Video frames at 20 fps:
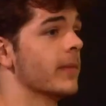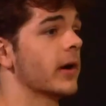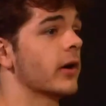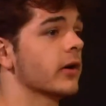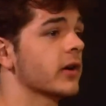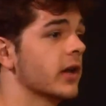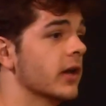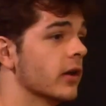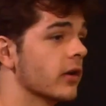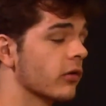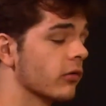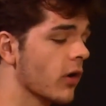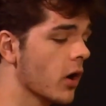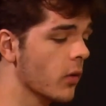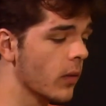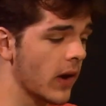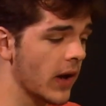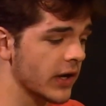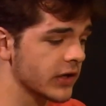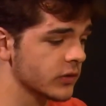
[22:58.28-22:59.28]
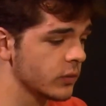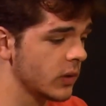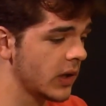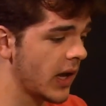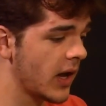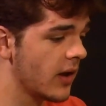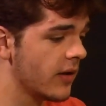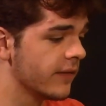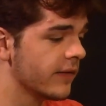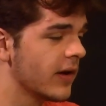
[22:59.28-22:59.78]
American in a row, actually. We
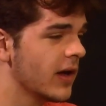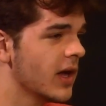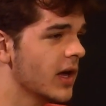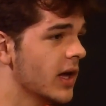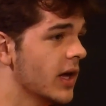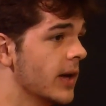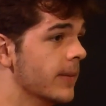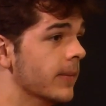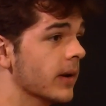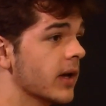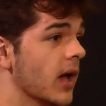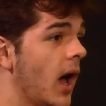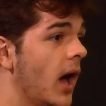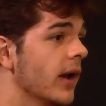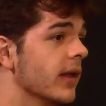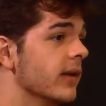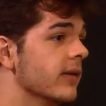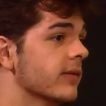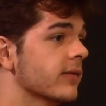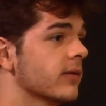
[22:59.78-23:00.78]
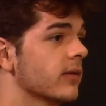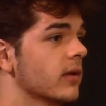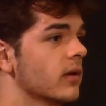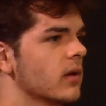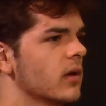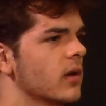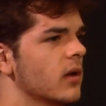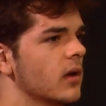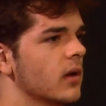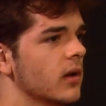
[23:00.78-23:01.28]
have Makati's.
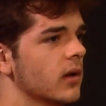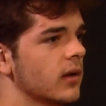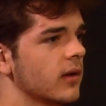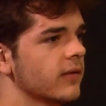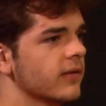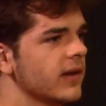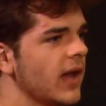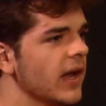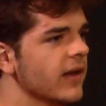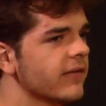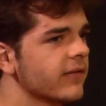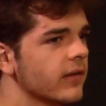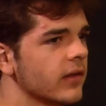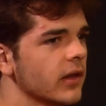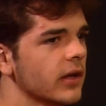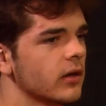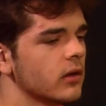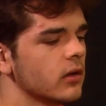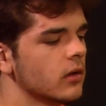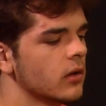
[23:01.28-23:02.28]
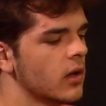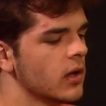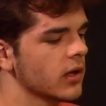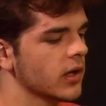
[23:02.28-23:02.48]
It's a nice little,